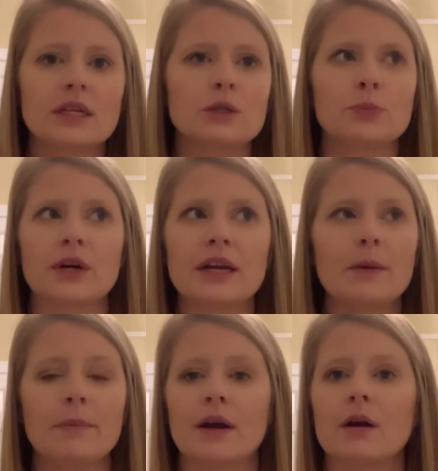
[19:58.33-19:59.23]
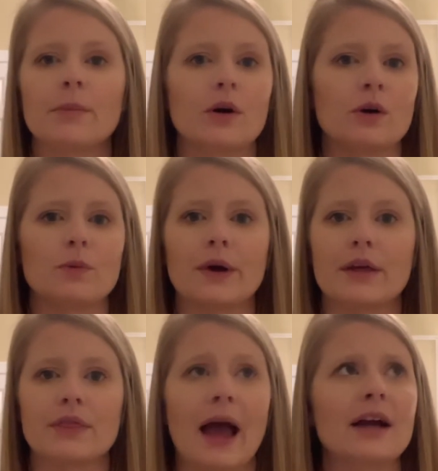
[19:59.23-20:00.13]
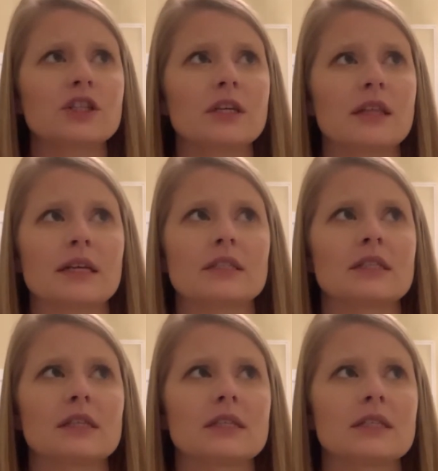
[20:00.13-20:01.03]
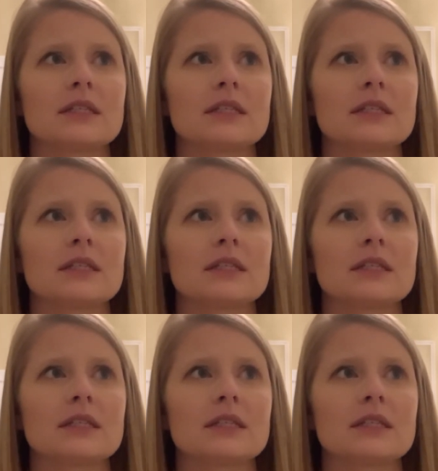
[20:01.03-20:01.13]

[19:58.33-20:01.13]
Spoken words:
it's pretty comparable with, actually I think this is